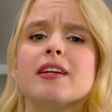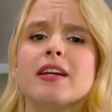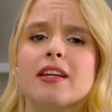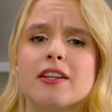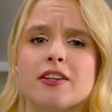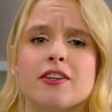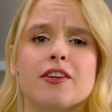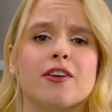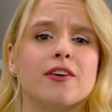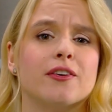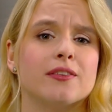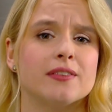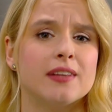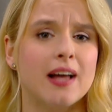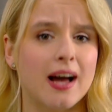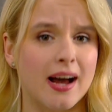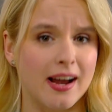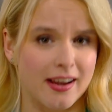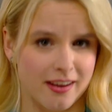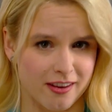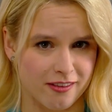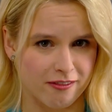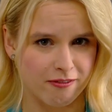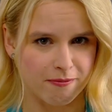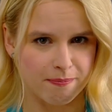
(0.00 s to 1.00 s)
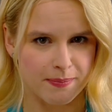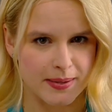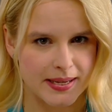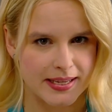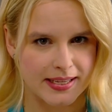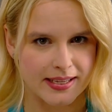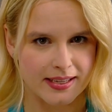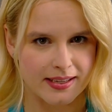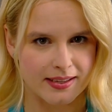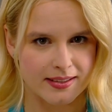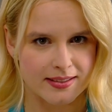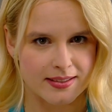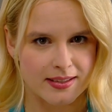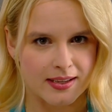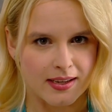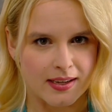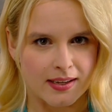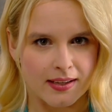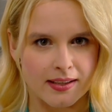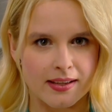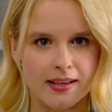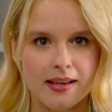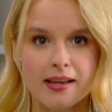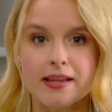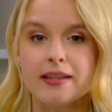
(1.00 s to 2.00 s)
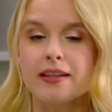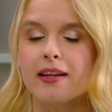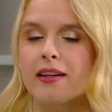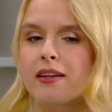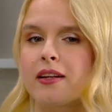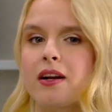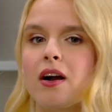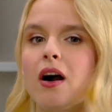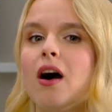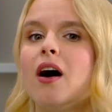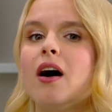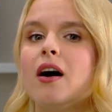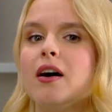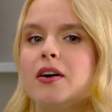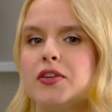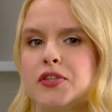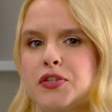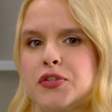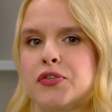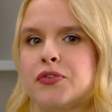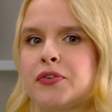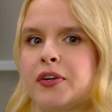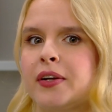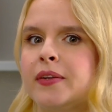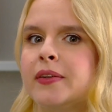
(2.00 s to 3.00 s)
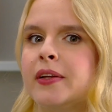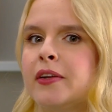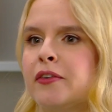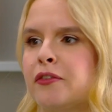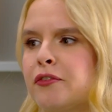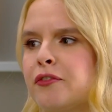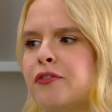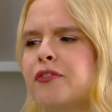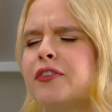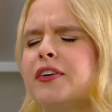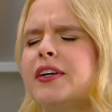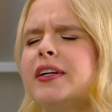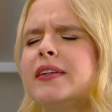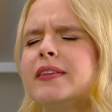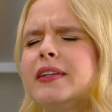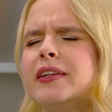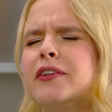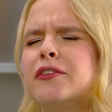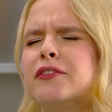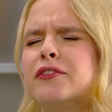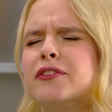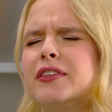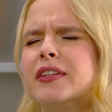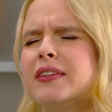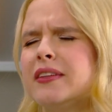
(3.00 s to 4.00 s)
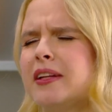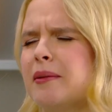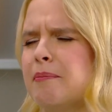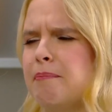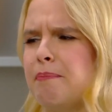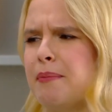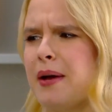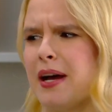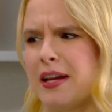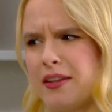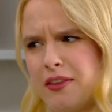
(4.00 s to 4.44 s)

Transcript: in your life because it can cause really, really, really bad